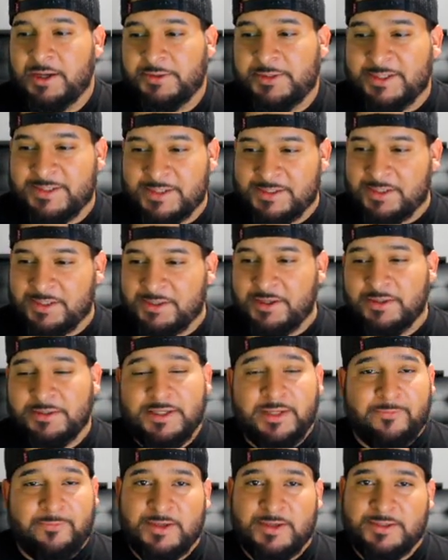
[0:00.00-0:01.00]
This is a good
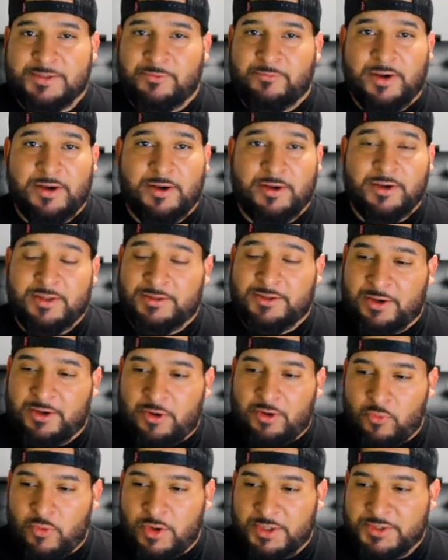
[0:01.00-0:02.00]
defense to run the
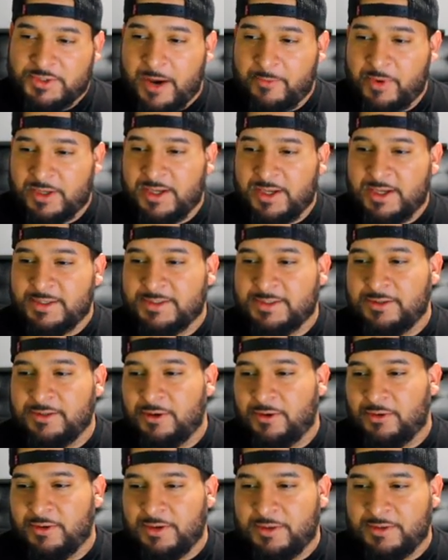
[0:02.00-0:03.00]
0-1 trap against. You
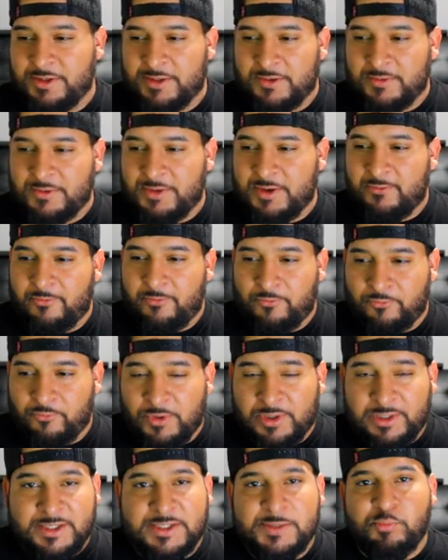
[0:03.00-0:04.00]
know, they're
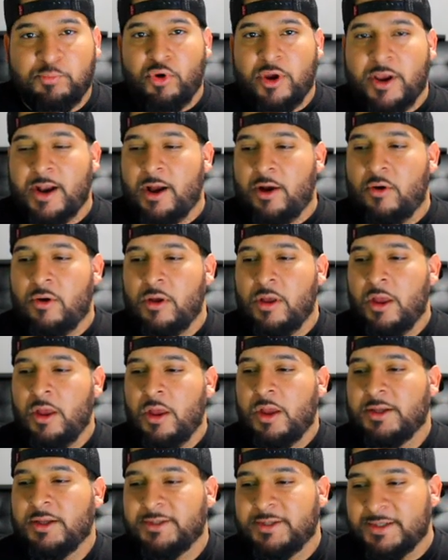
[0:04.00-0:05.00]
really spread out.
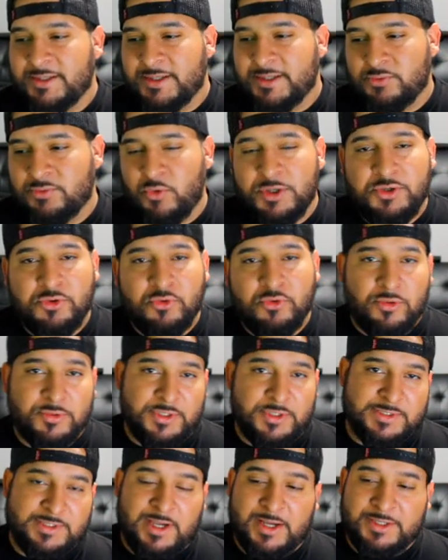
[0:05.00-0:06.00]
This is when you will
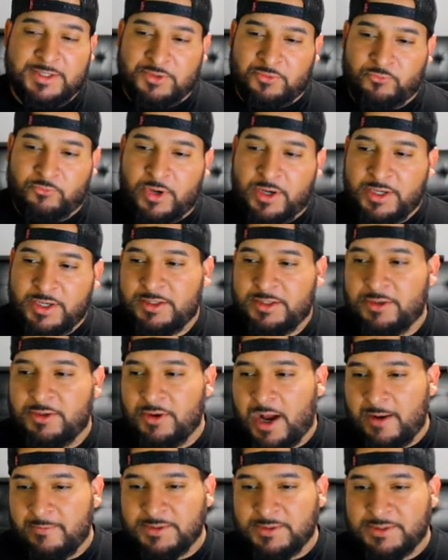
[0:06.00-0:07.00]
decide to run it. You
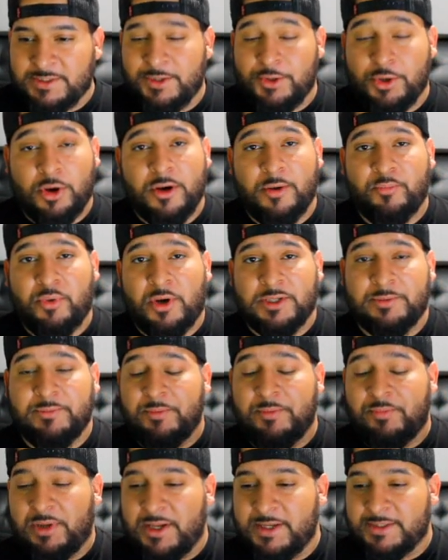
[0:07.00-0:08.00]
obviously, they're going to probably
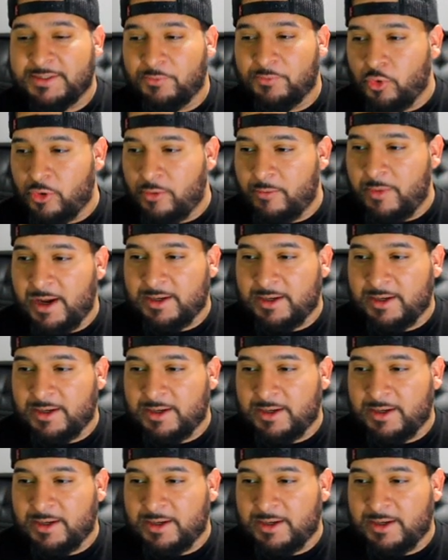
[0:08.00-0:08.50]
be playing some quarterback